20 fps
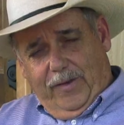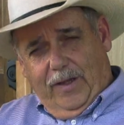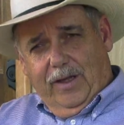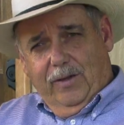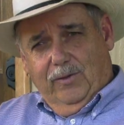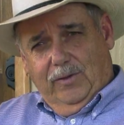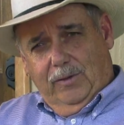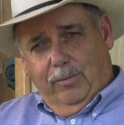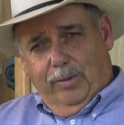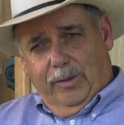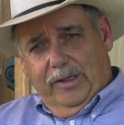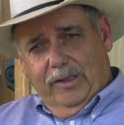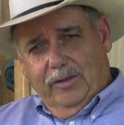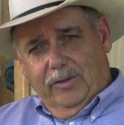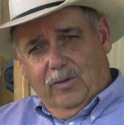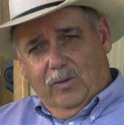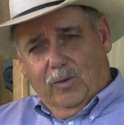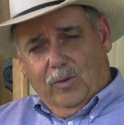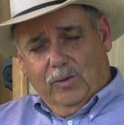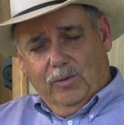thing was a
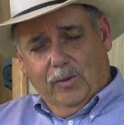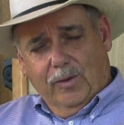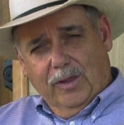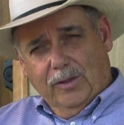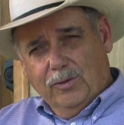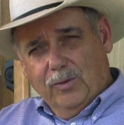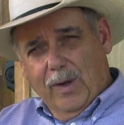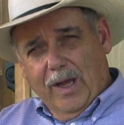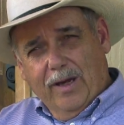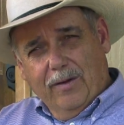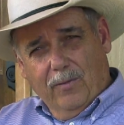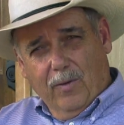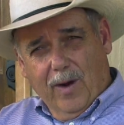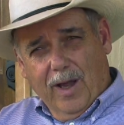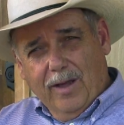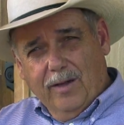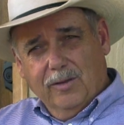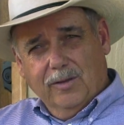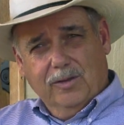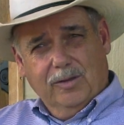pleasure horse. When I was riding
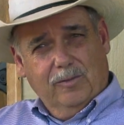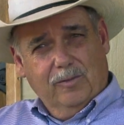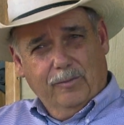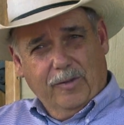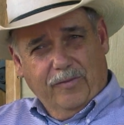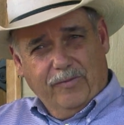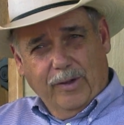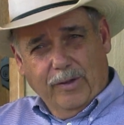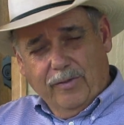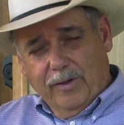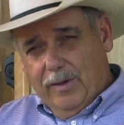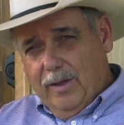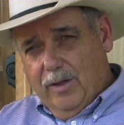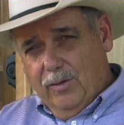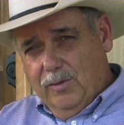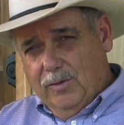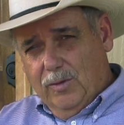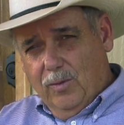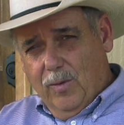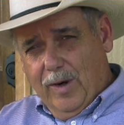reiners, my favorite thing
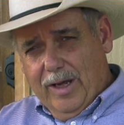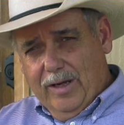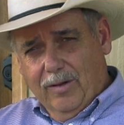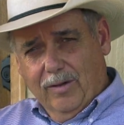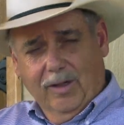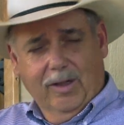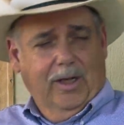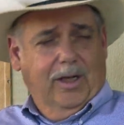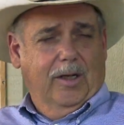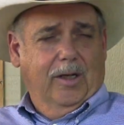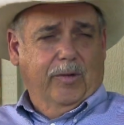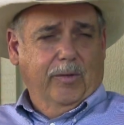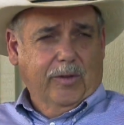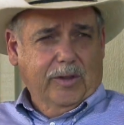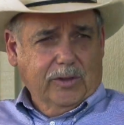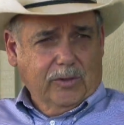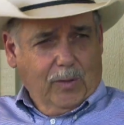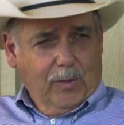was a reiner. When I was